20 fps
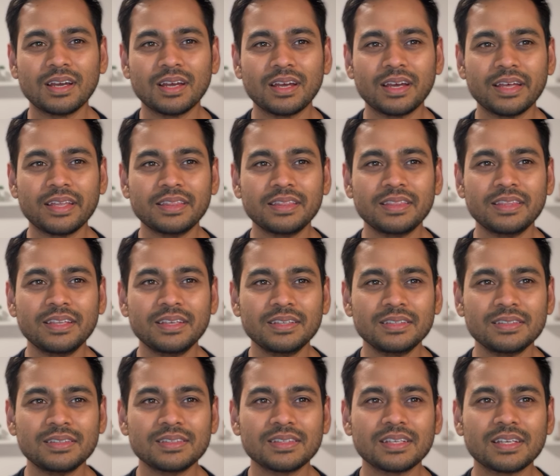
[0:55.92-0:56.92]
And
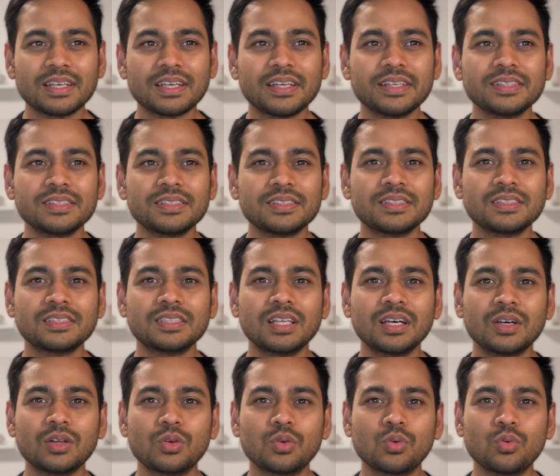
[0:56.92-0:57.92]
this is
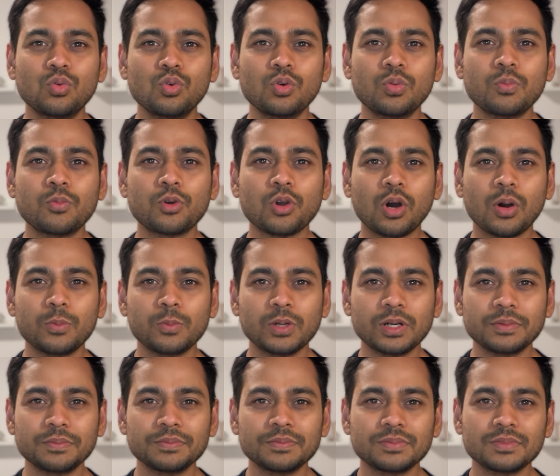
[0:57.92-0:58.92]
the root
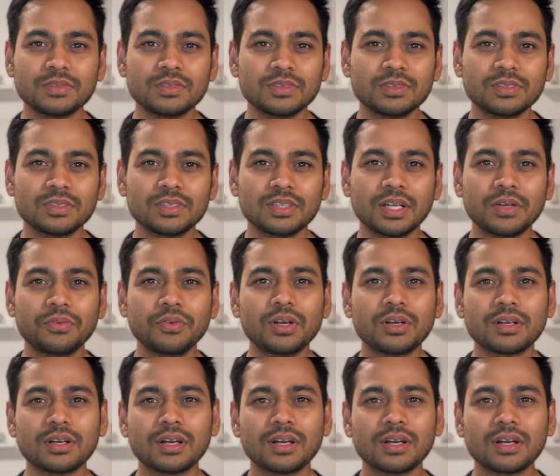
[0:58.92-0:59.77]
problem that we are